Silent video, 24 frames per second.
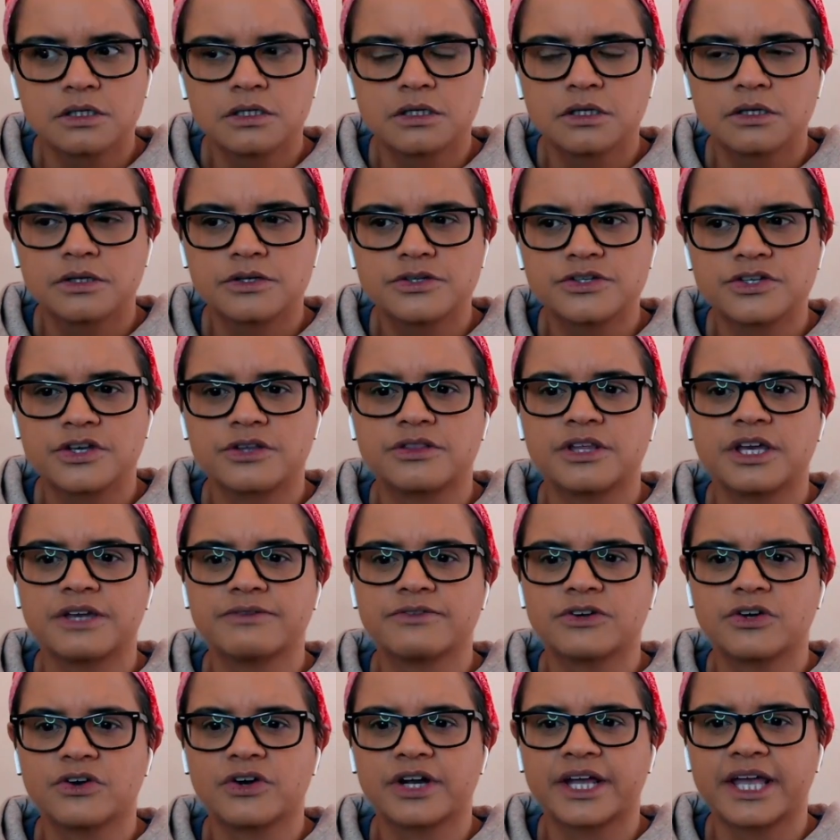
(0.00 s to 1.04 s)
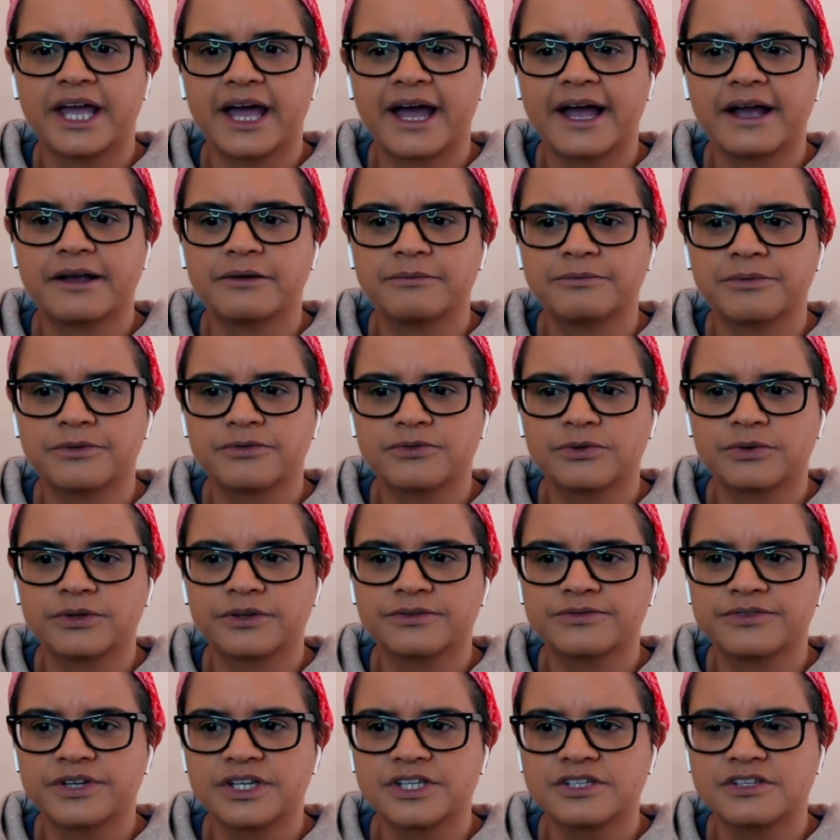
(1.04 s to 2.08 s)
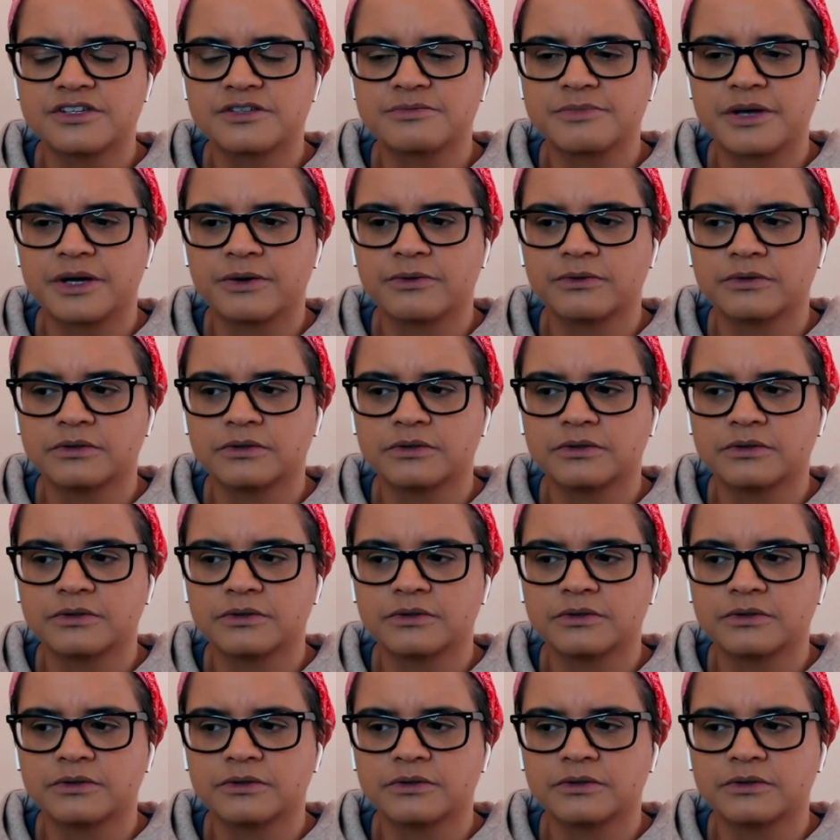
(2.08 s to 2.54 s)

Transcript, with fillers: So they've got to get out before their faces melt.